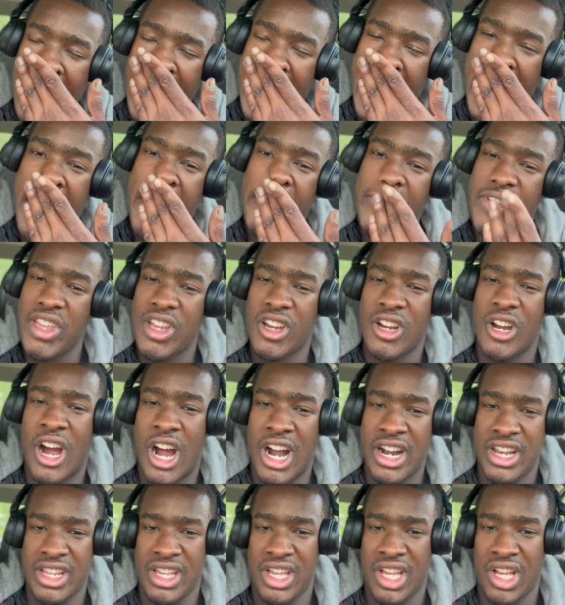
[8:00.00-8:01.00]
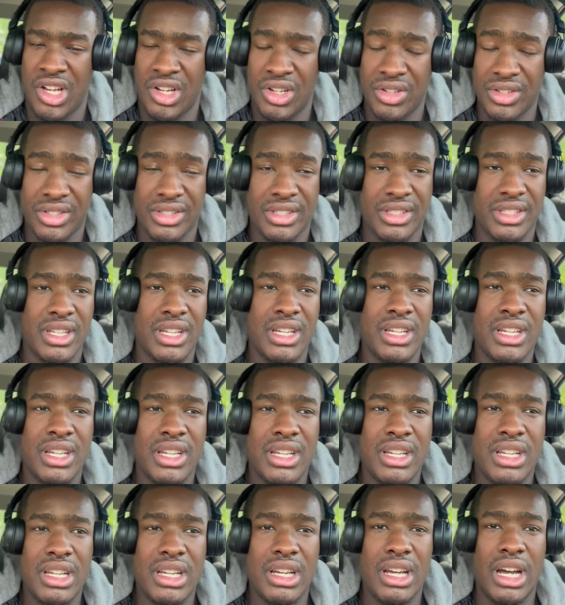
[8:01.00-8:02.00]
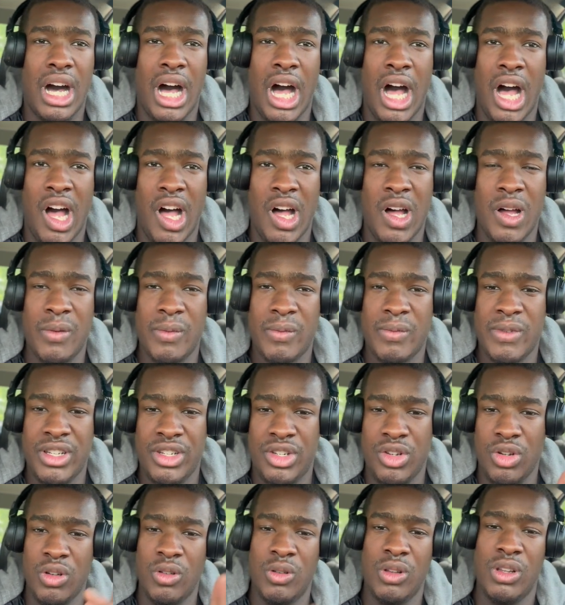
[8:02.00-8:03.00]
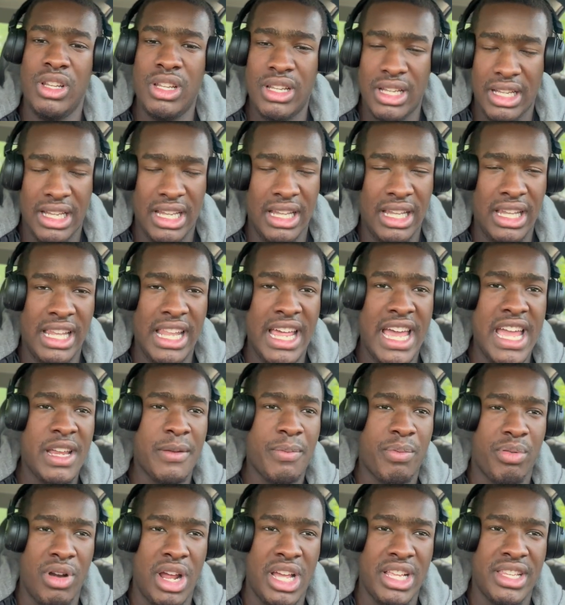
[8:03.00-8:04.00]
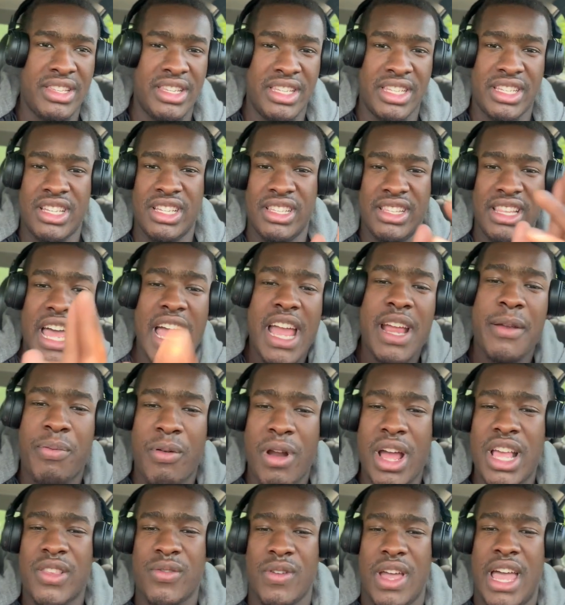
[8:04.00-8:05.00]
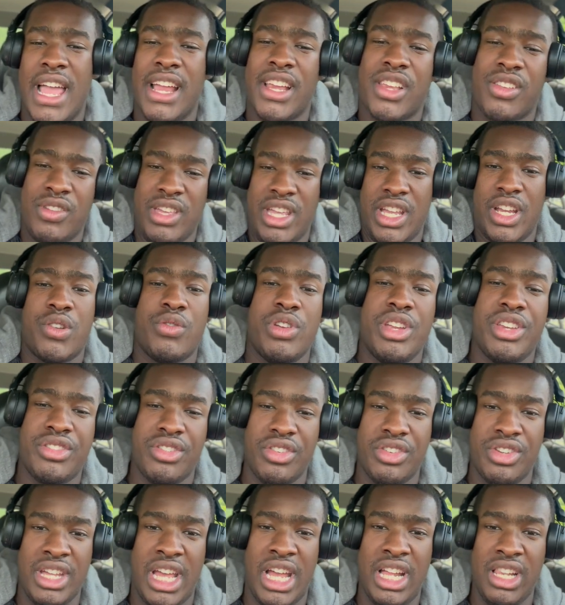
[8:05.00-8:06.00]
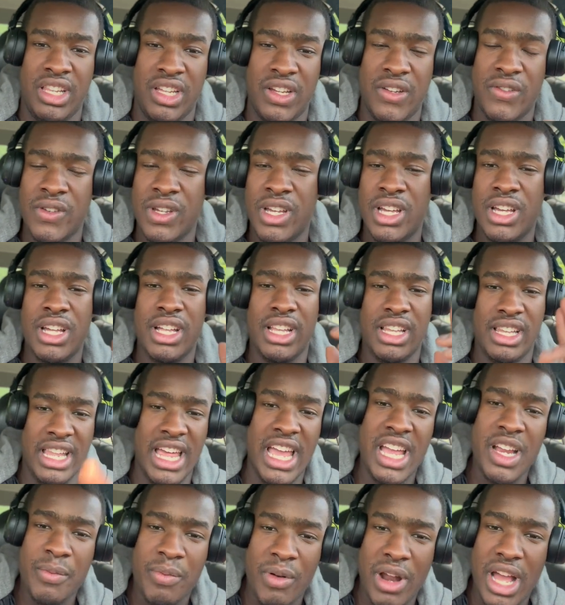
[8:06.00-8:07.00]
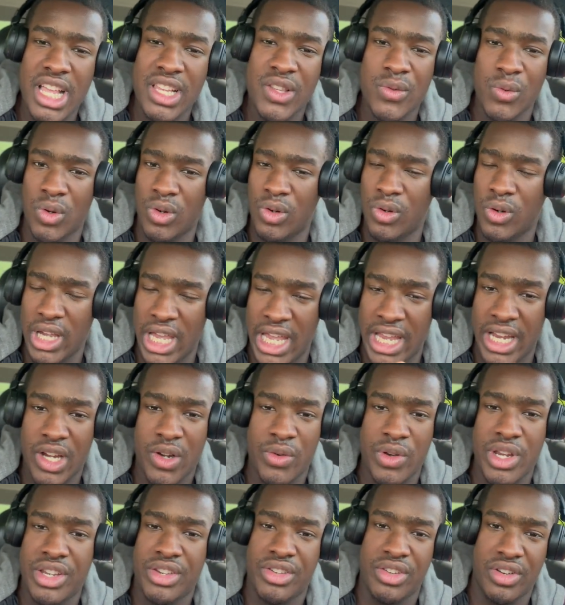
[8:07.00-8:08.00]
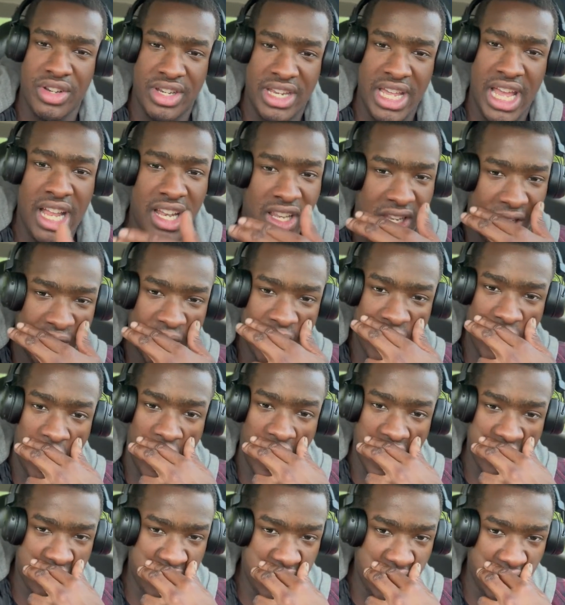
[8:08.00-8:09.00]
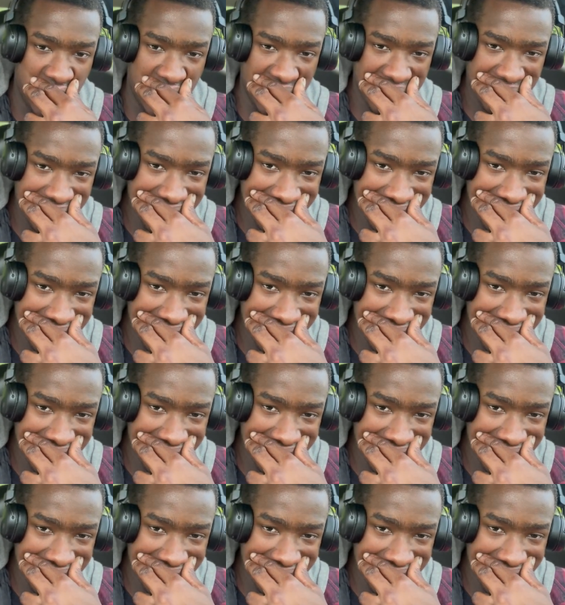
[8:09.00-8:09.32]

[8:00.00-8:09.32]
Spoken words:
heavier RDLs, do leg presses, because leg press will actually increase your deadlift. Leg press will increase your deadlift form too.